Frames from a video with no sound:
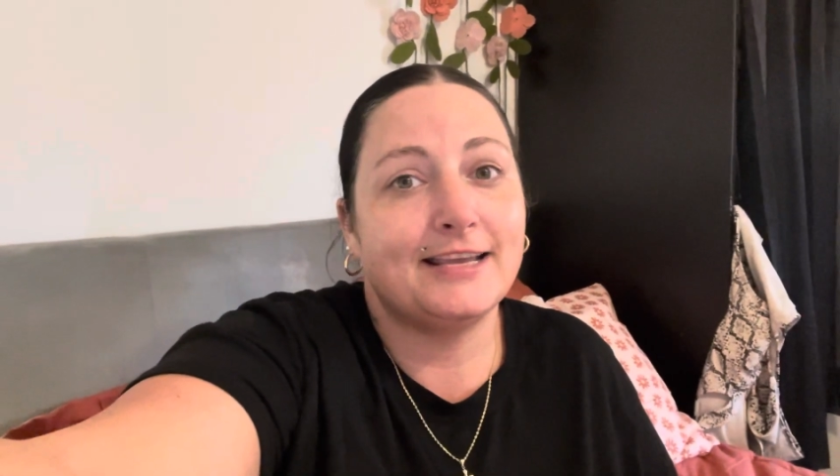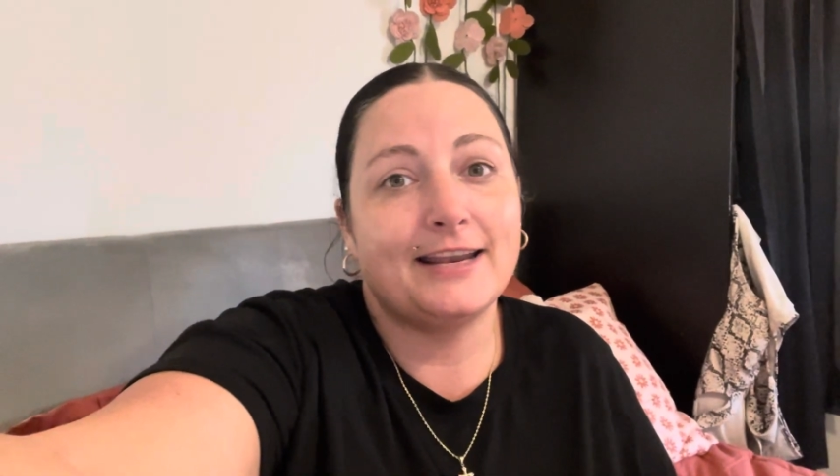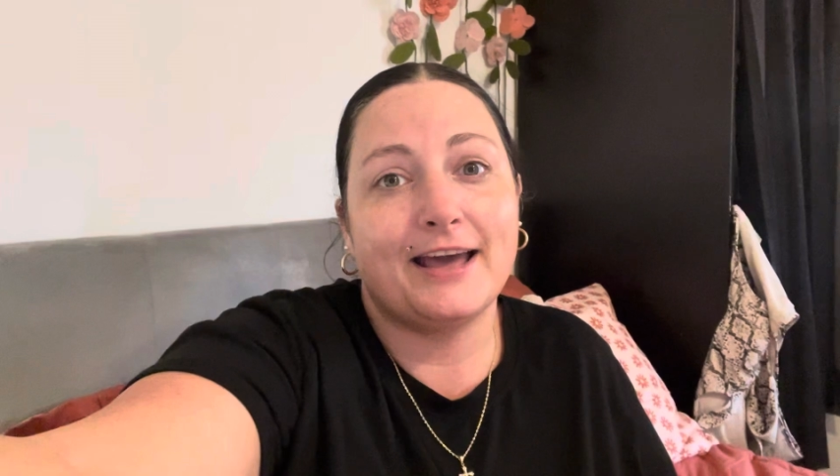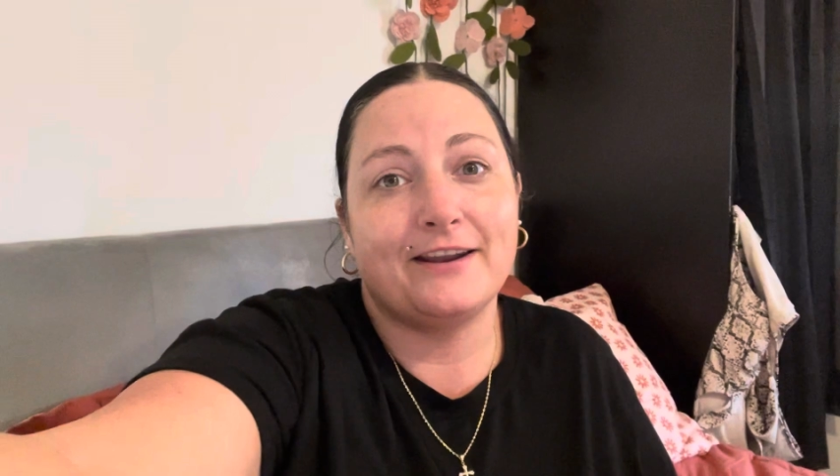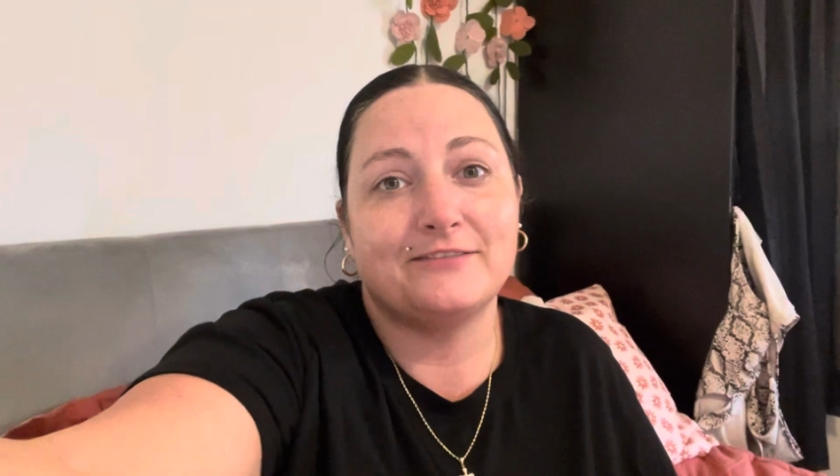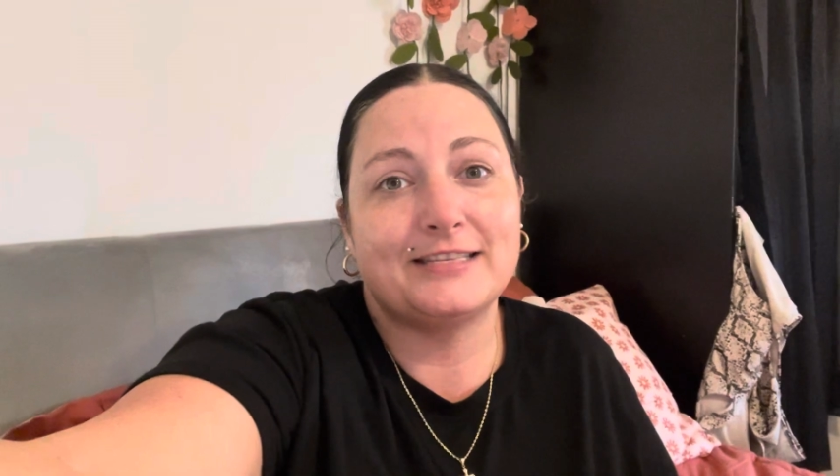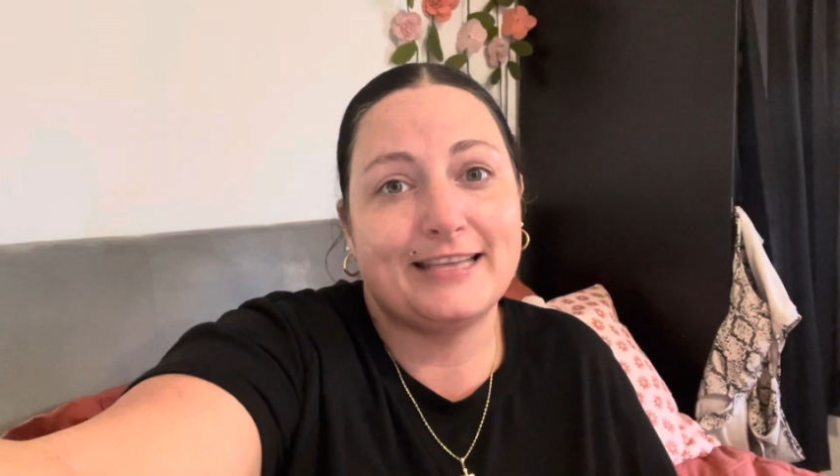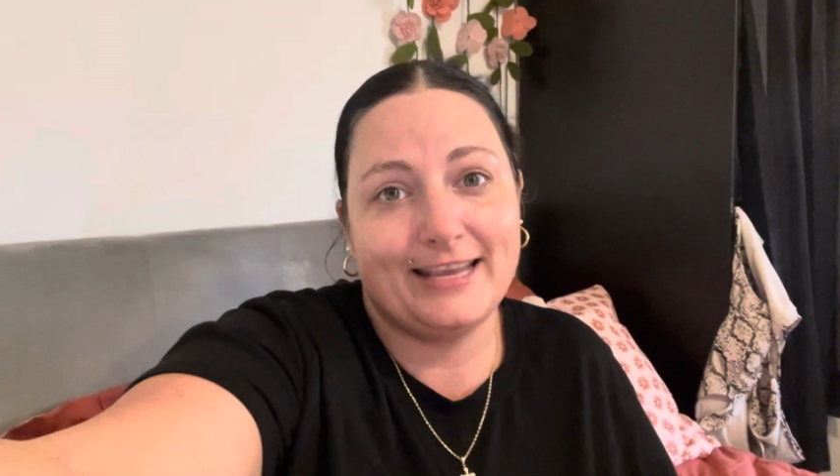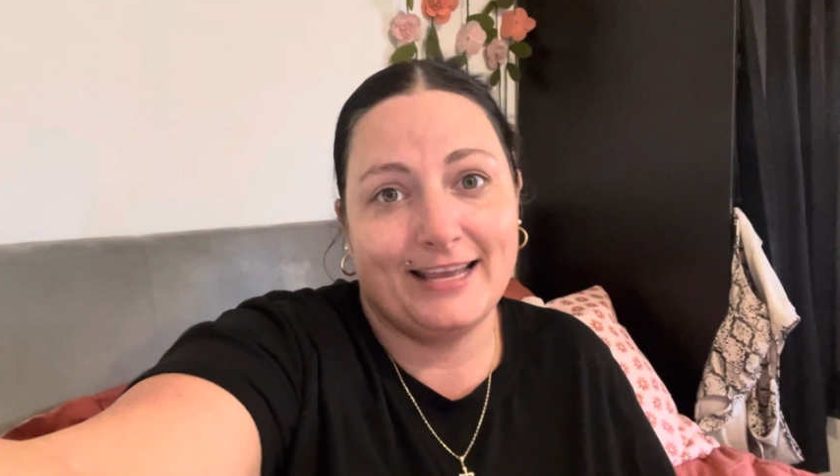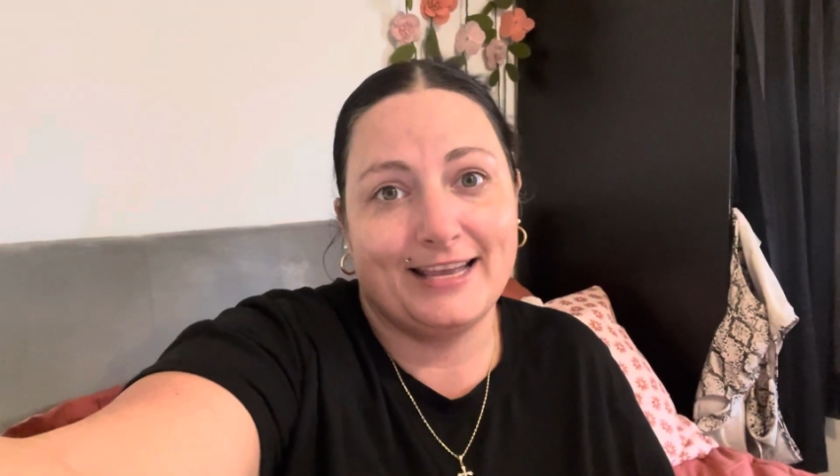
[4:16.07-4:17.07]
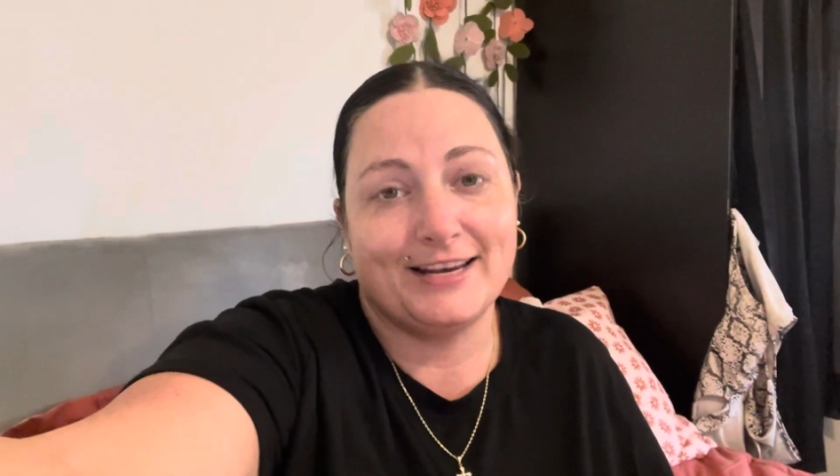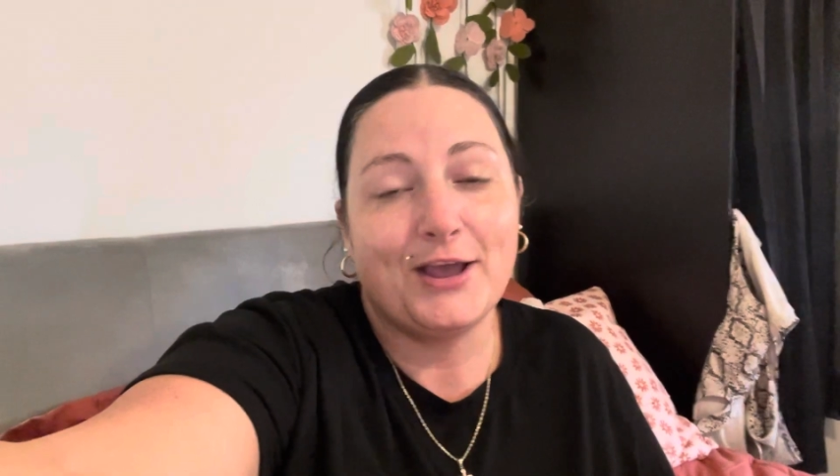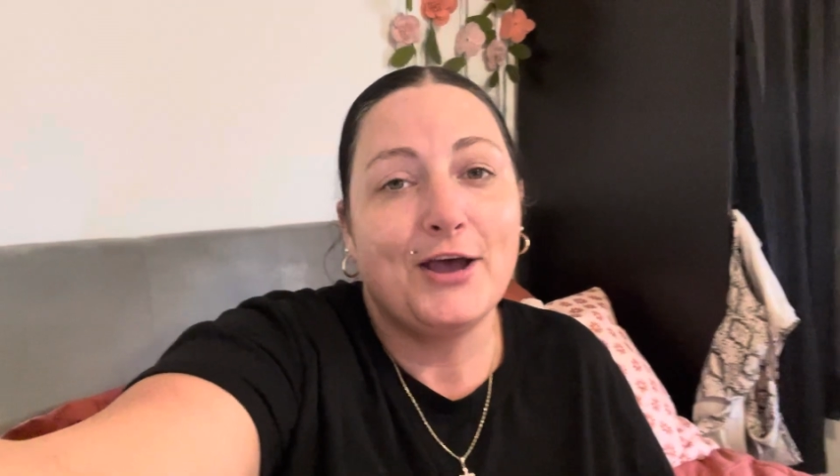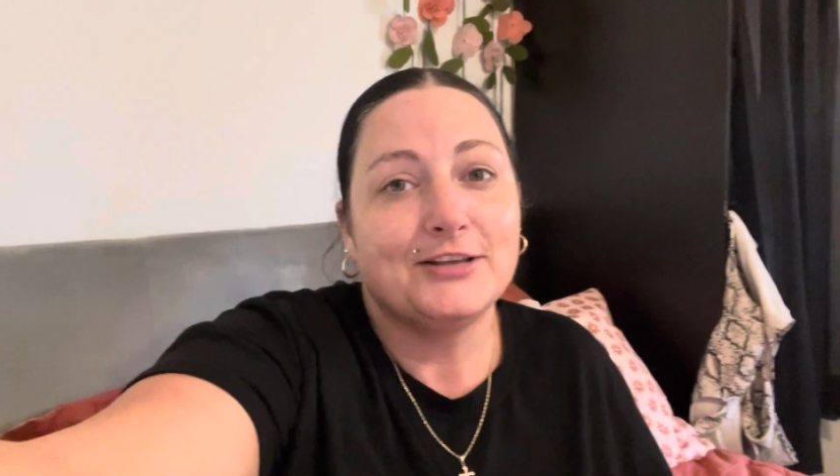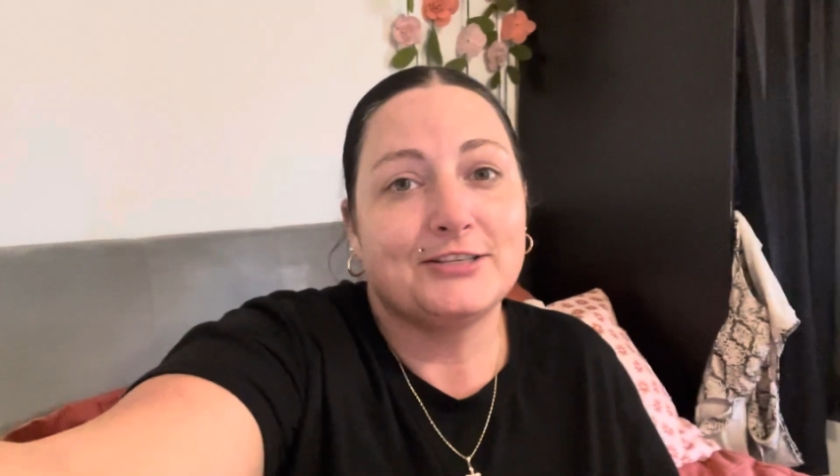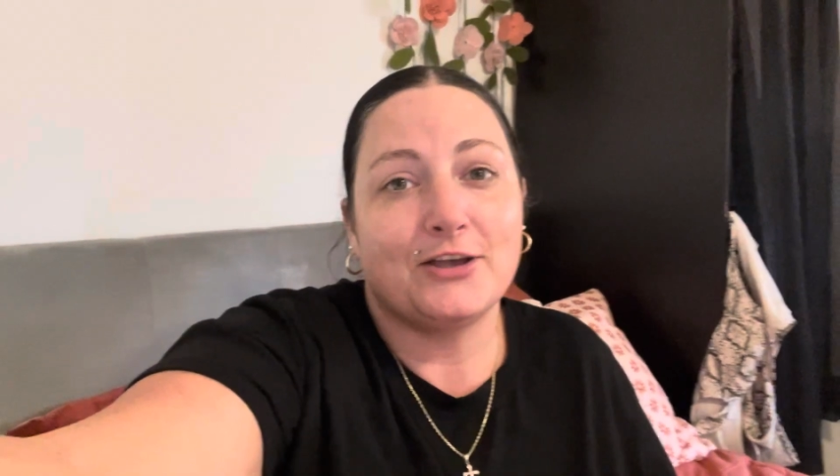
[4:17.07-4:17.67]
10 out of 10.